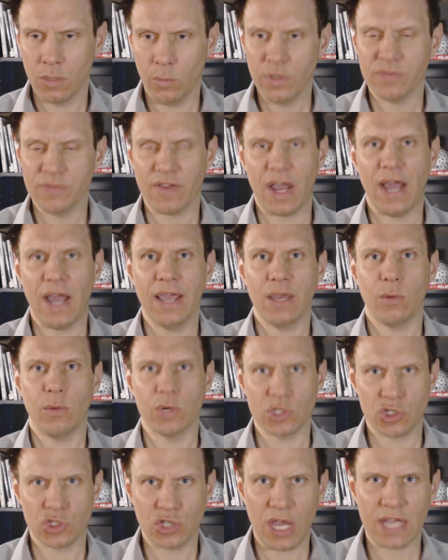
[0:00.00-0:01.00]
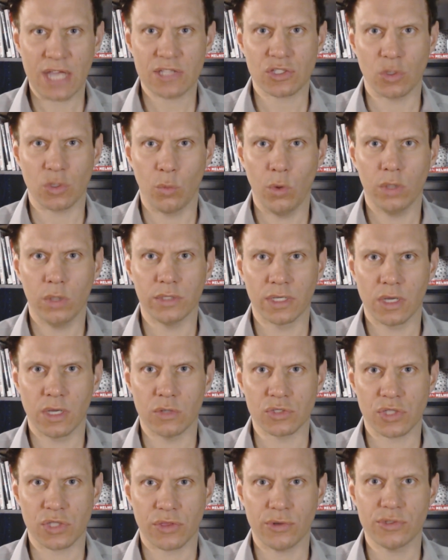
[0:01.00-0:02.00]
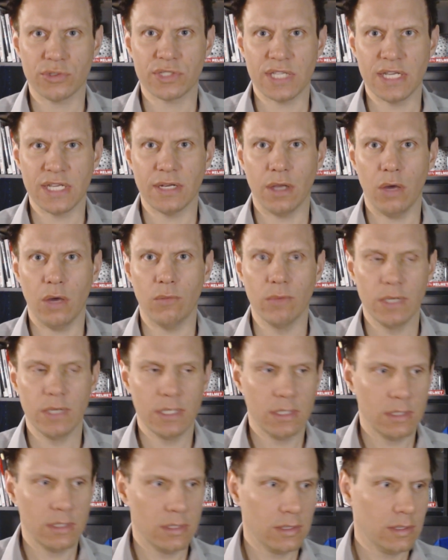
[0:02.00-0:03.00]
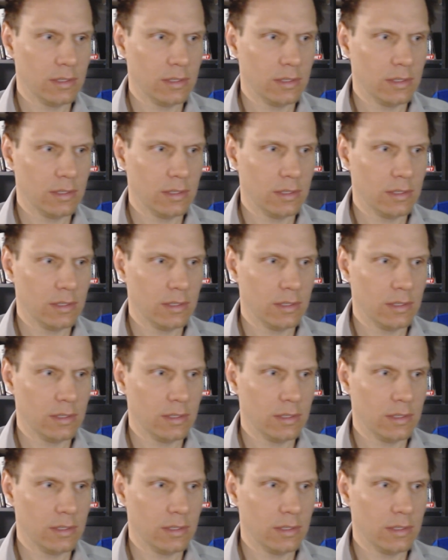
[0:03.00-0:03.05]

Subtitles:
What if Iowa shocks the world and goes 13-0,